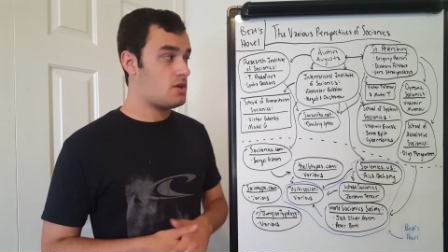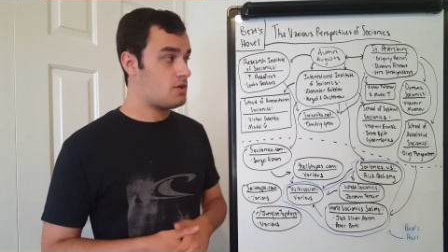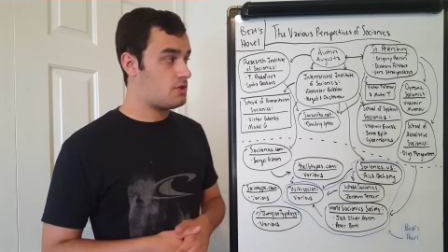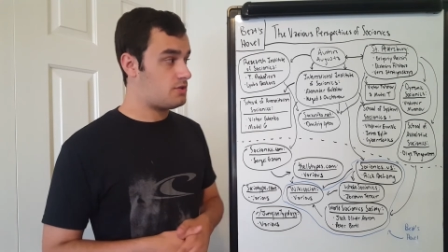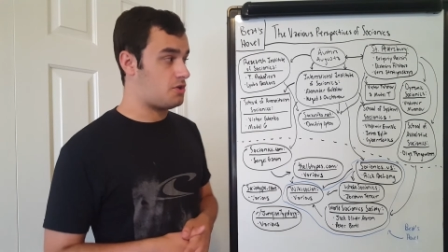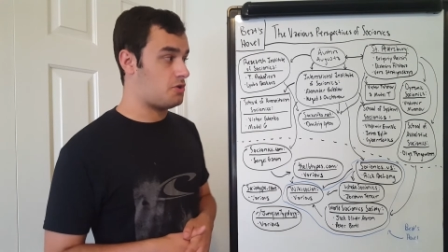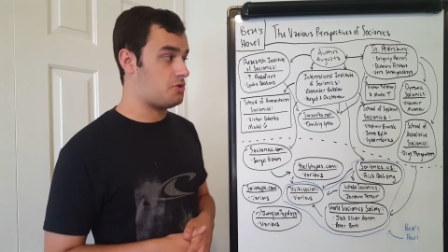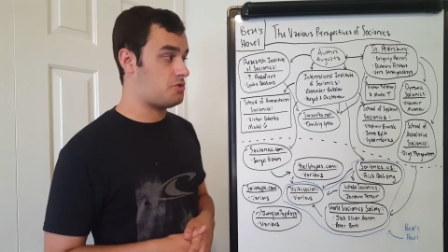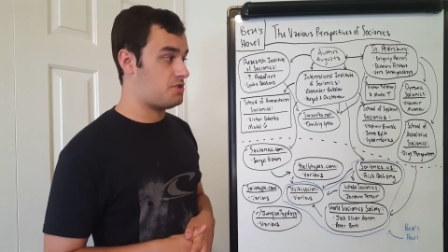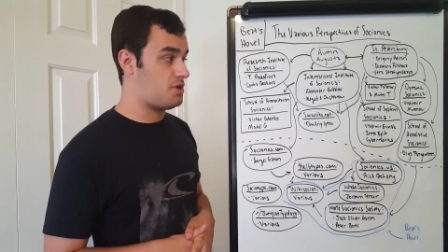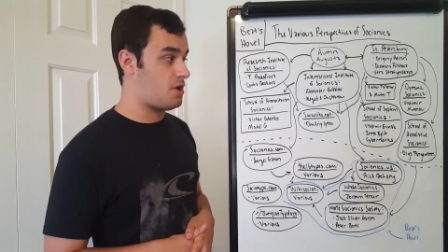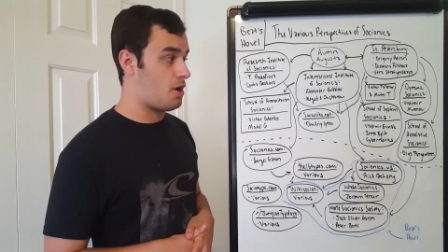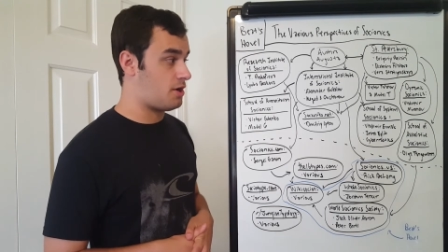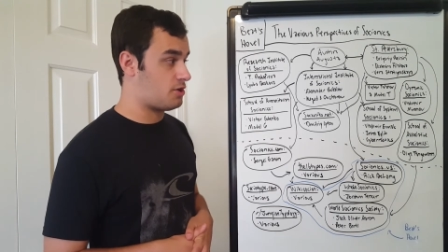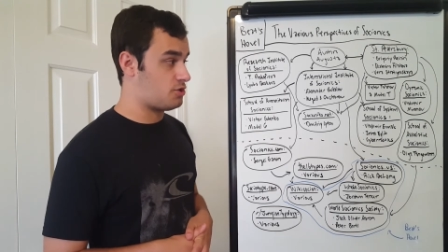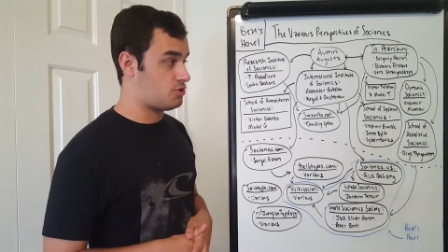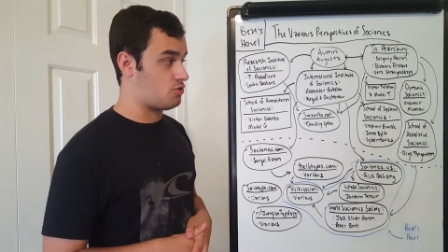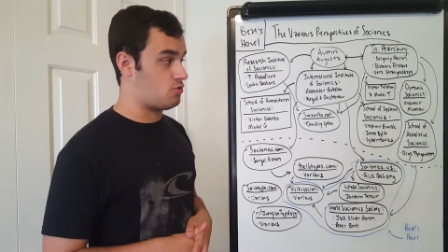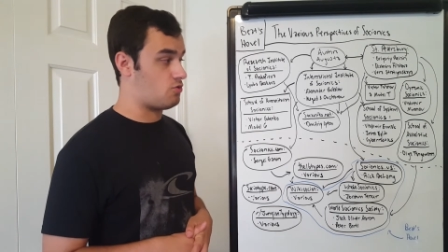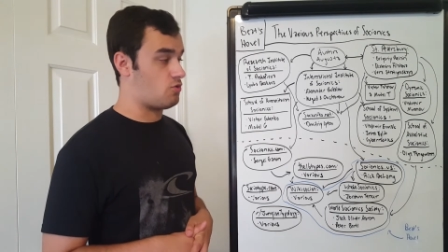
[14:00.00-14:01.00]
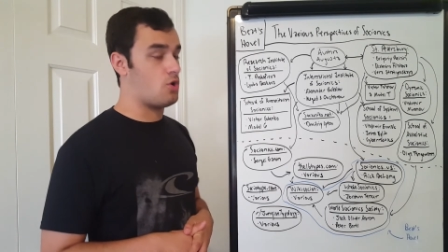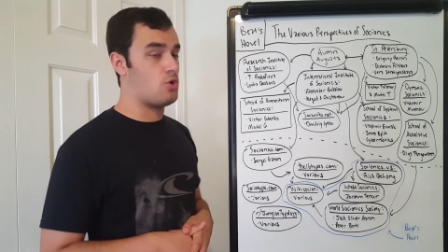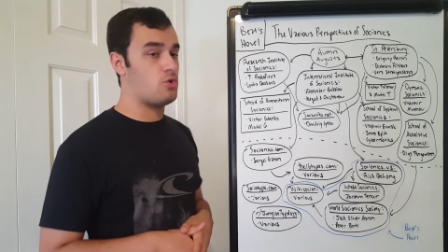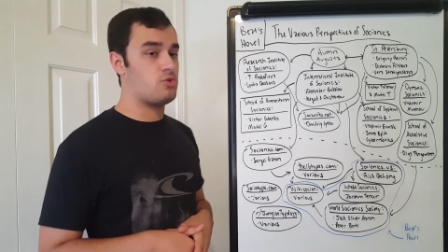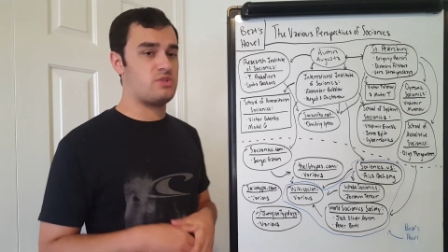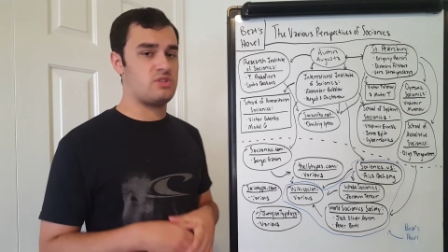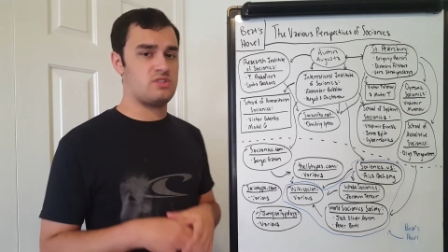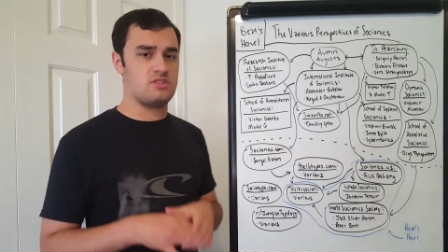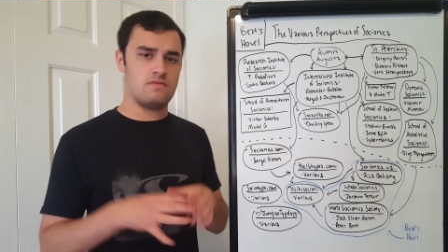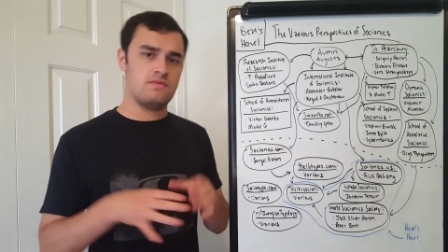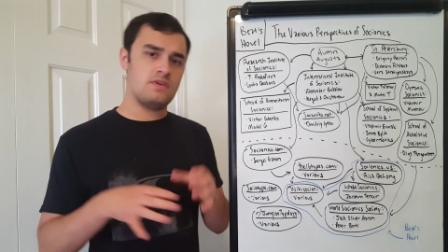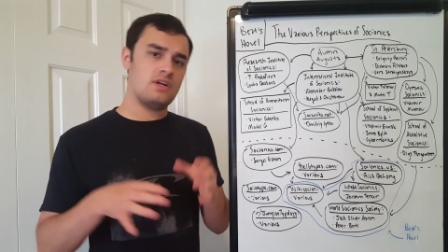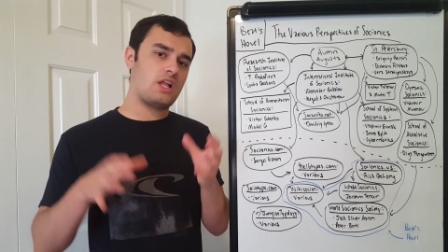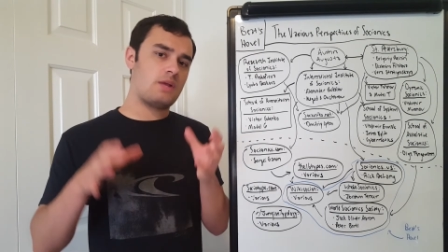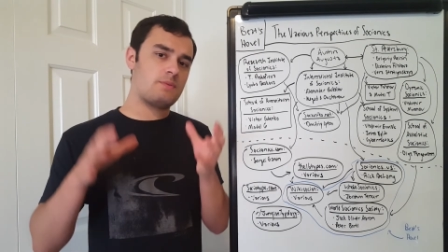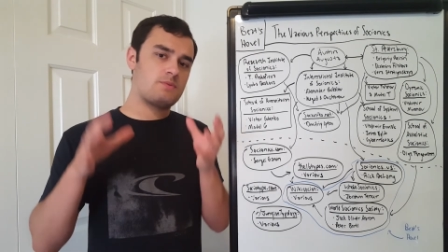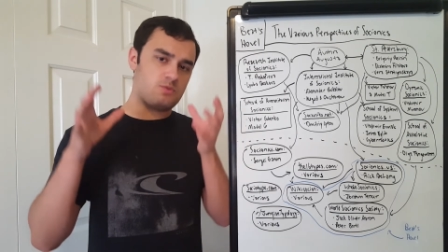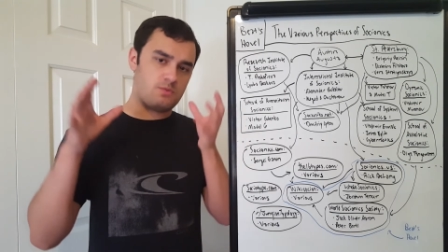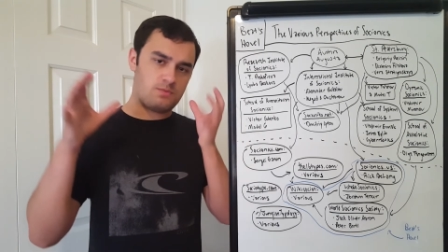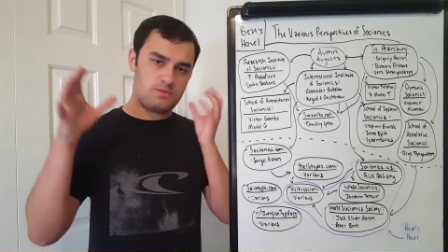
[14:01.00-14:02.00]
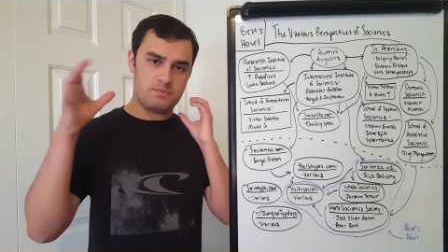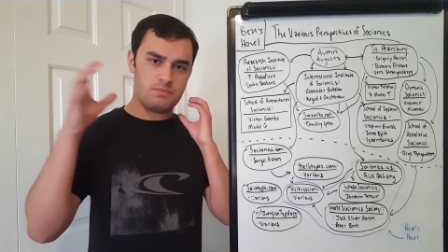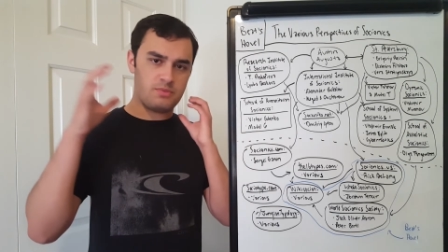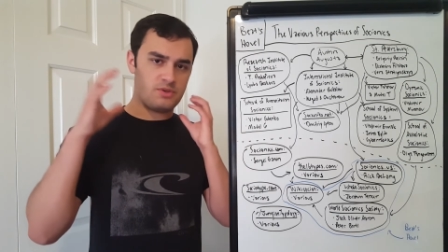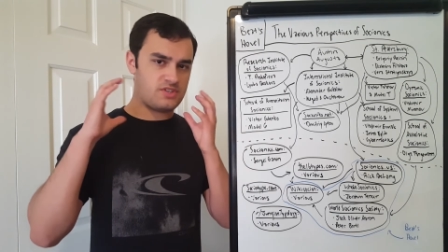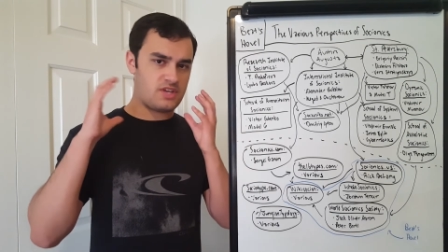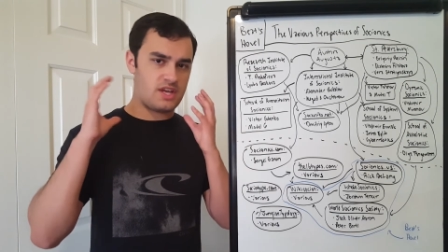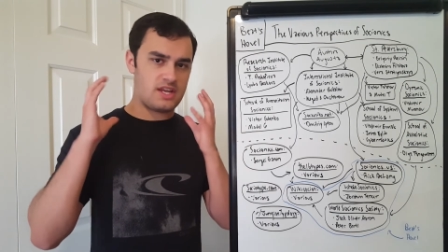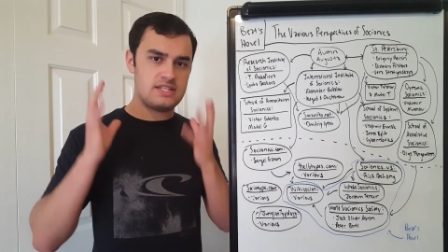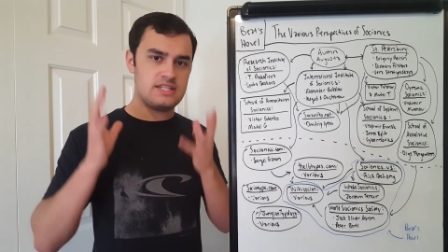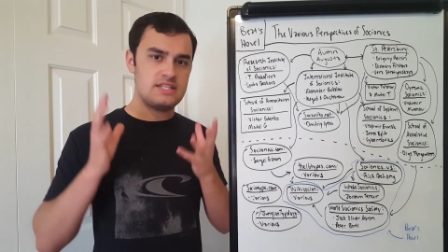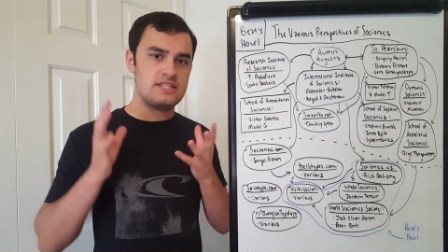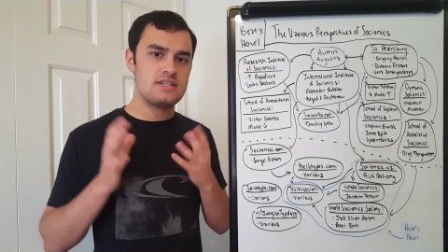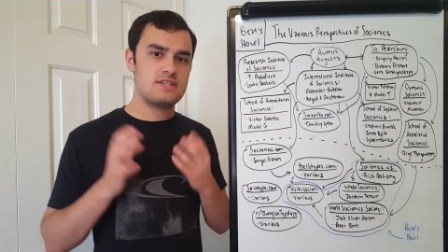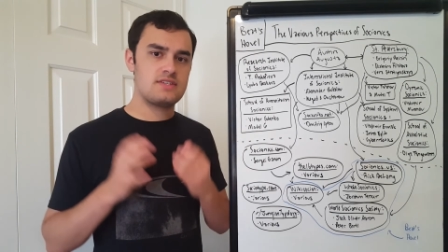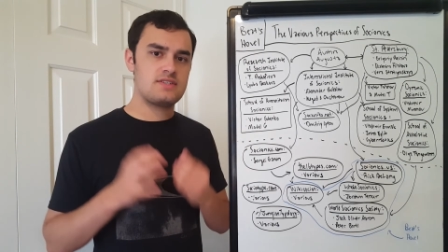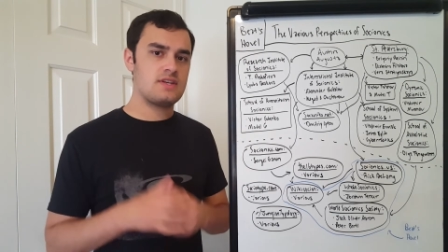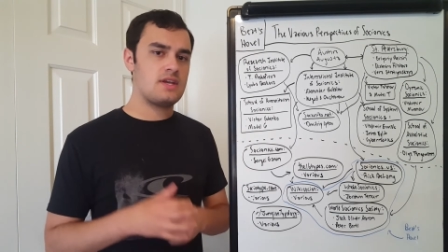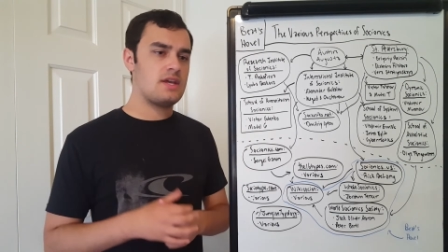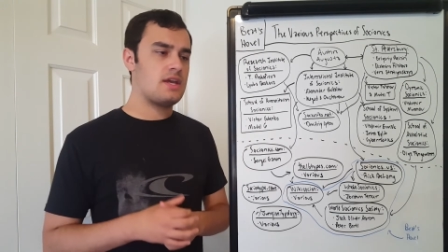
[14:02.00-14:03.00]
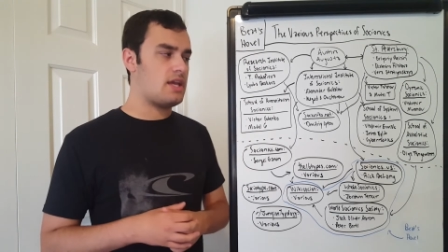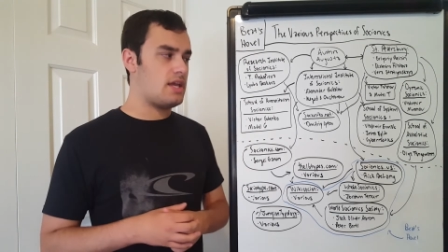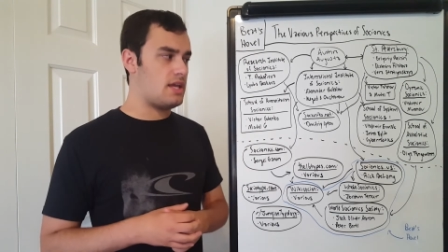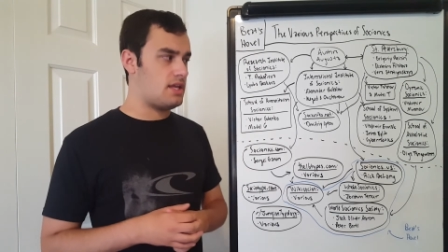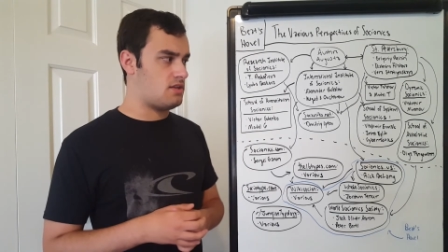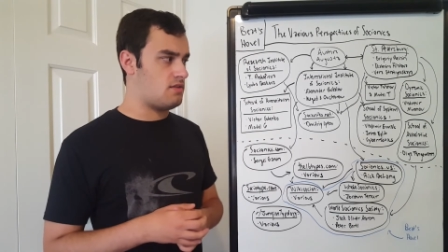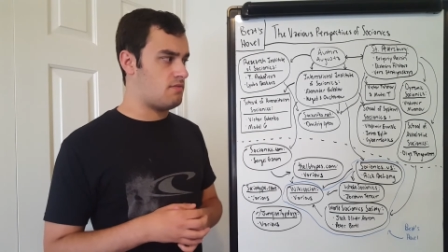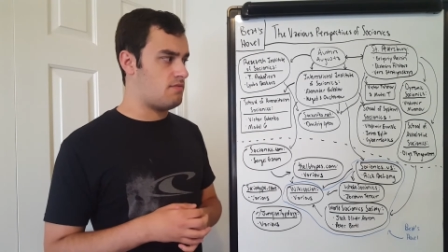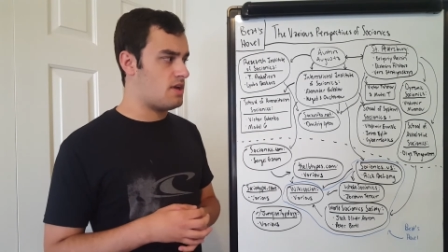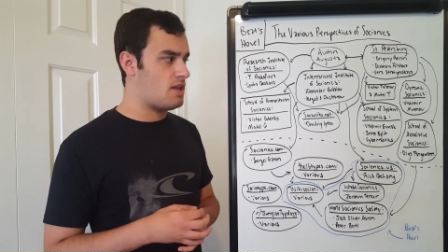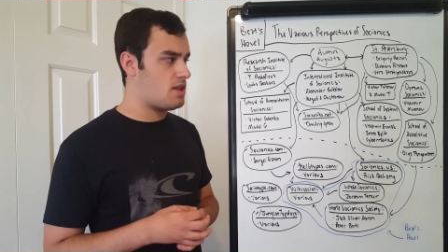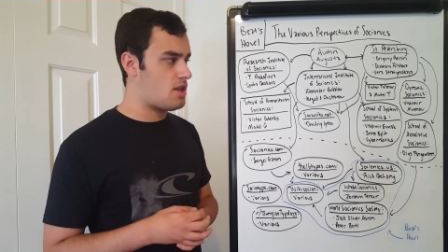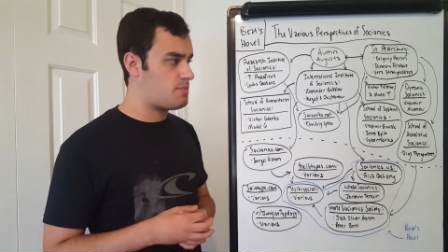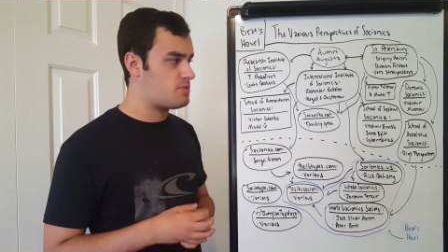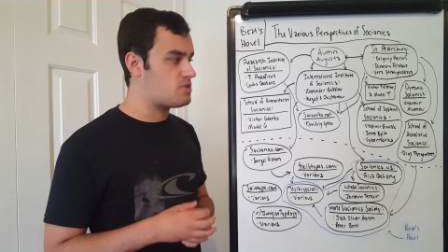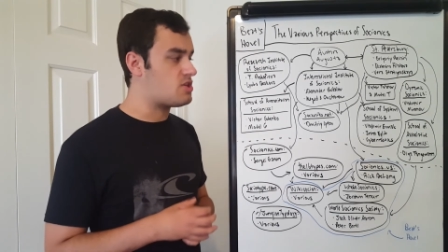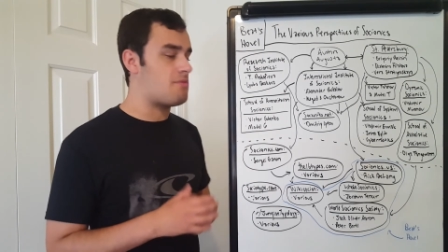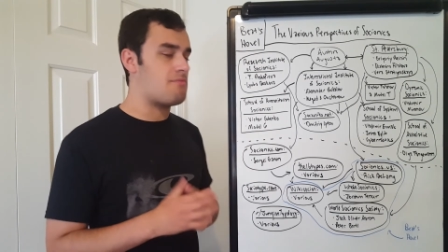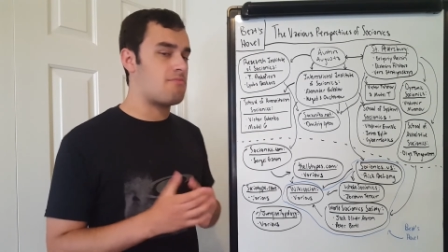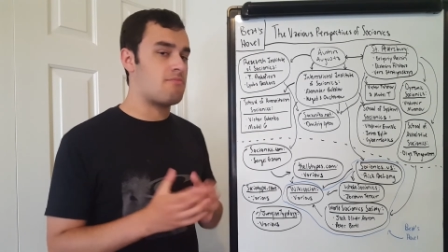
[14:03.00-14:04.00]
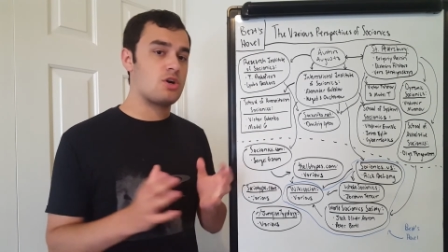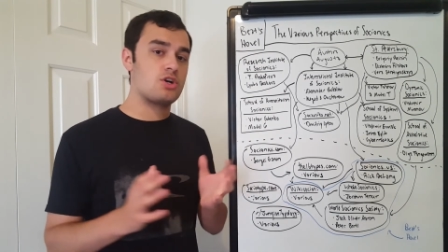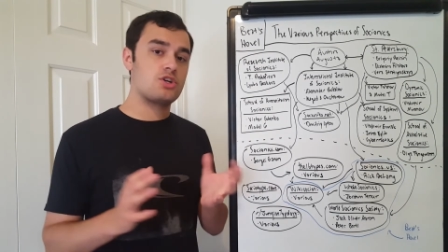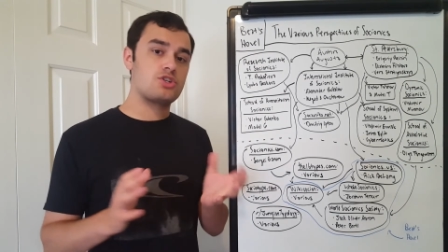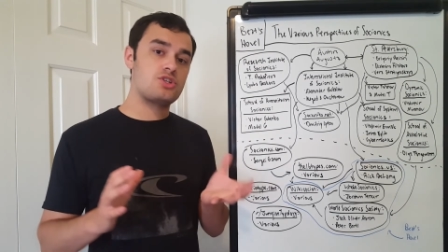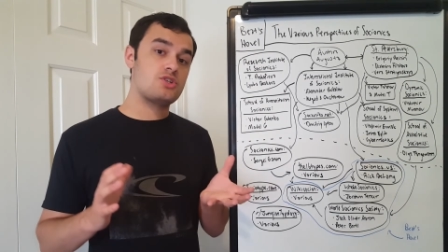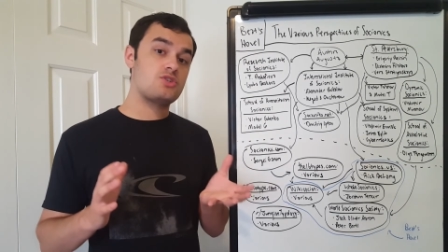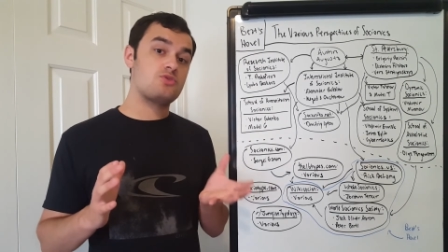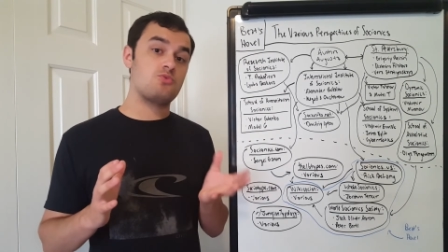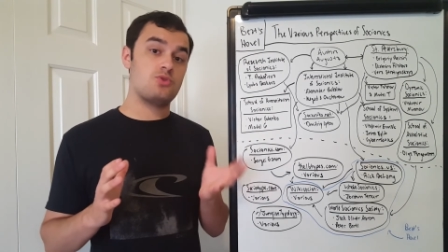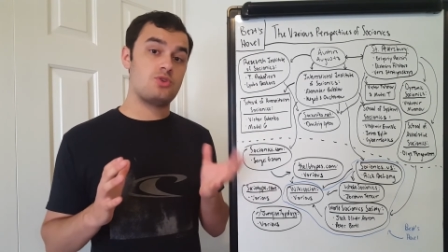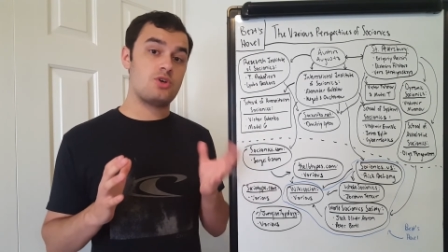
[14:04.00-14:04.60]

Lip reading: Socionics grows and develops people's ideas, it develops and merges with